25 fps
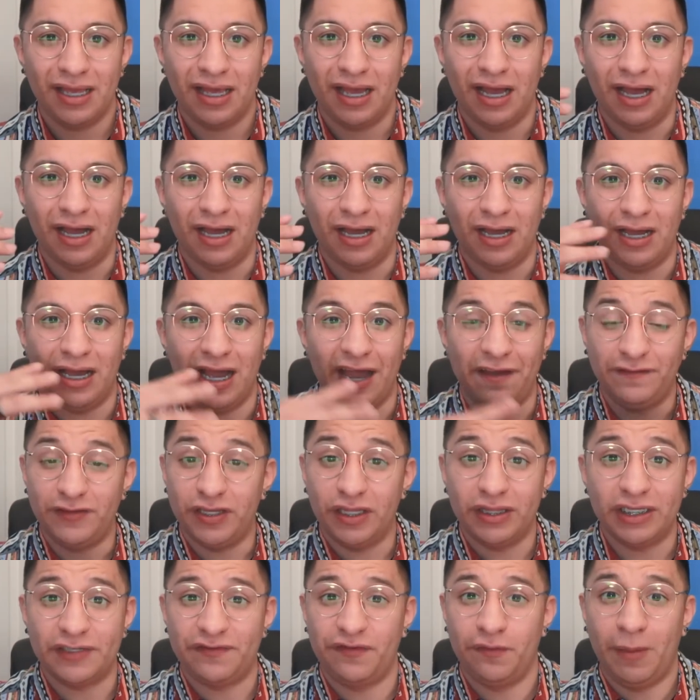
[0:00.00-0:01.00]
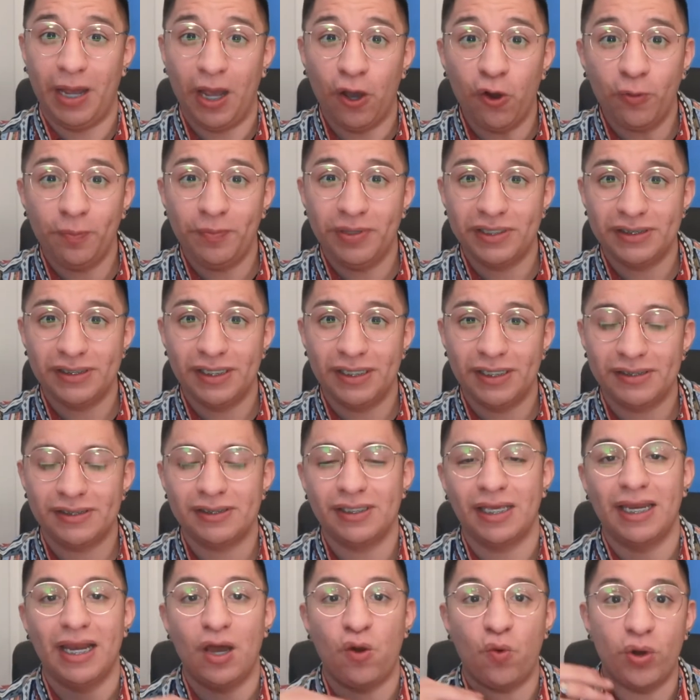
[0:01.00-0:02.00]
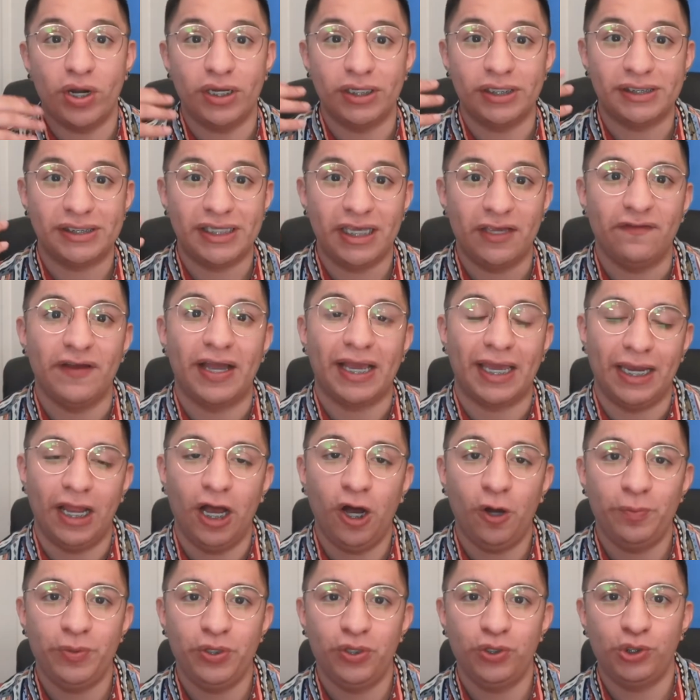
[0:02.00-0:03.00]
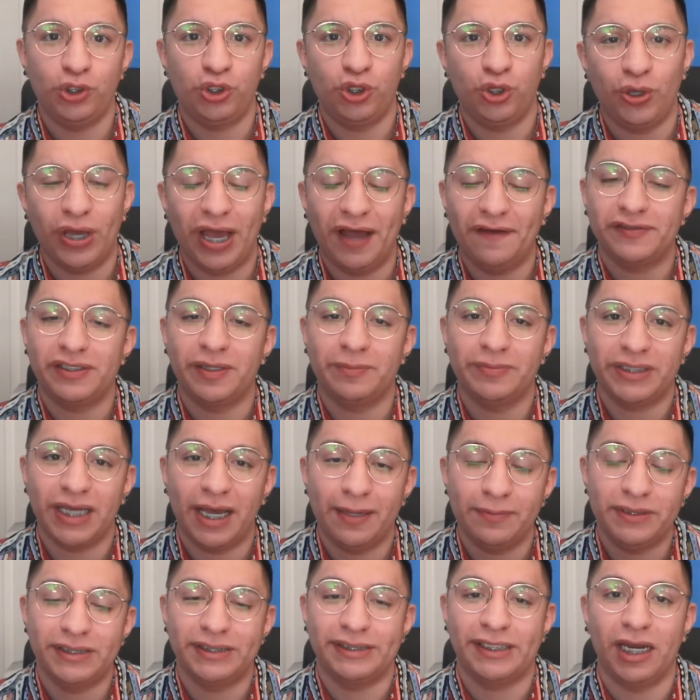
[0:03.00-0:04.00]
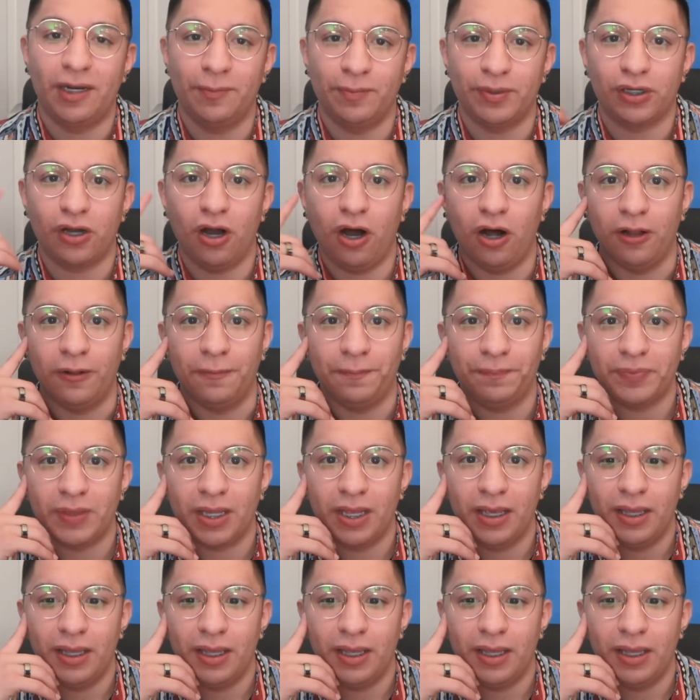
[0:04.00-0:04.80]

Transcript: I've done this for my own business, and I want to see if I can help you. Do you have some time to set up a call?